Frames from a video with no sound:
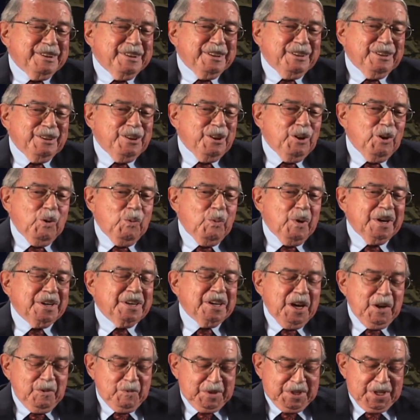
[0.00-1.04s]
no one
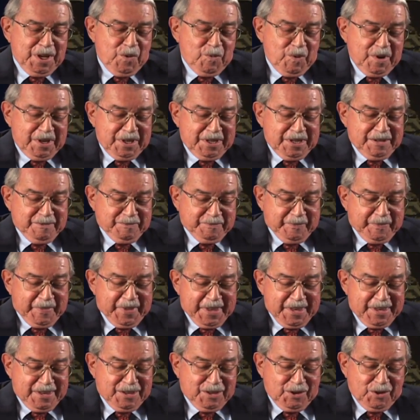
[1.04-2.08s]
got what they wanted.
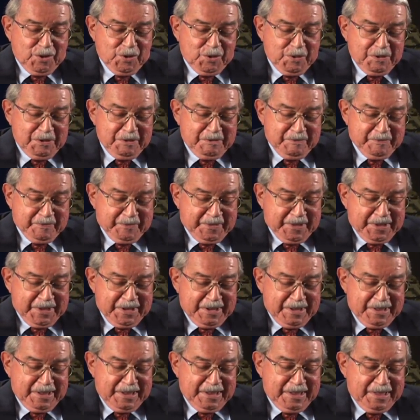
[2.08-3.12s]
So
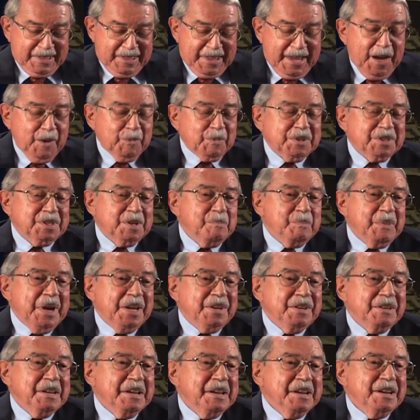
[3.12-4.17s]
that was the
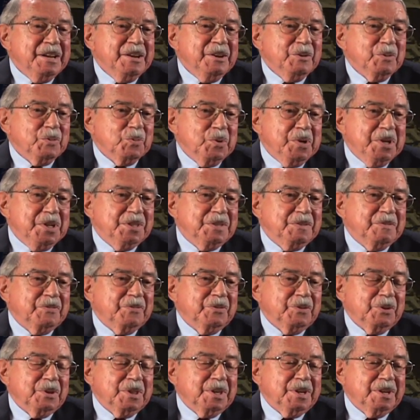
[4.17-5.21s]
main reason
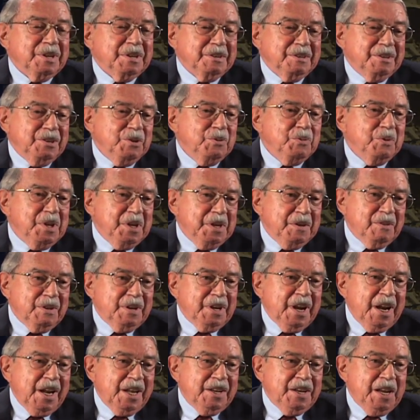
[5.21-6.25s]
for the duty of the
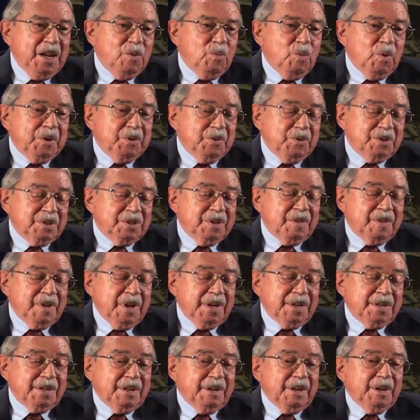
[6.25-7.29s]
90 Day Wonders at
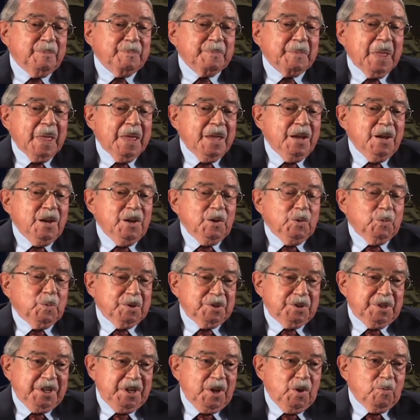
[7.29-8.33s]
that time
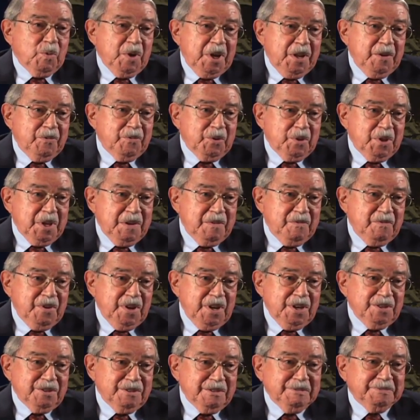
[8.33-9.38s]
was to get ready for the
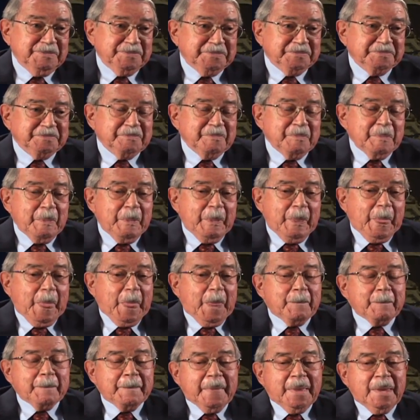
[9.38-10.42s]
invasion.
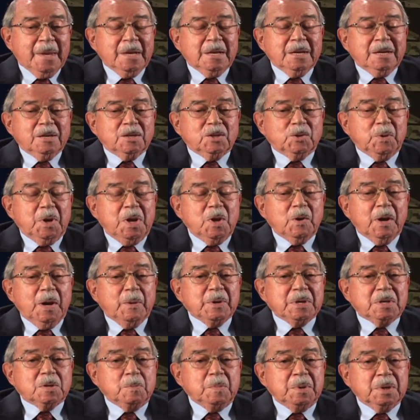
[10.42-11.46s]
So anyway, I
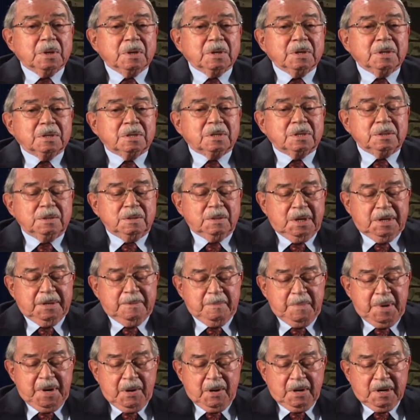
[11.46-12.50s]
went to, Mil to uh,
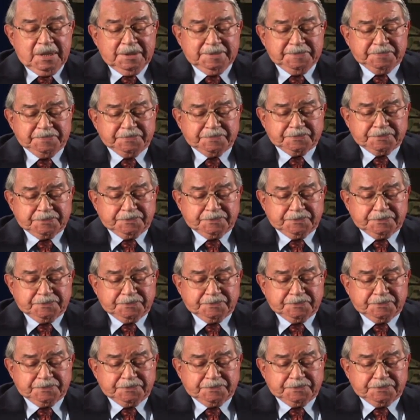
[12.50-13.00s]
Maryland,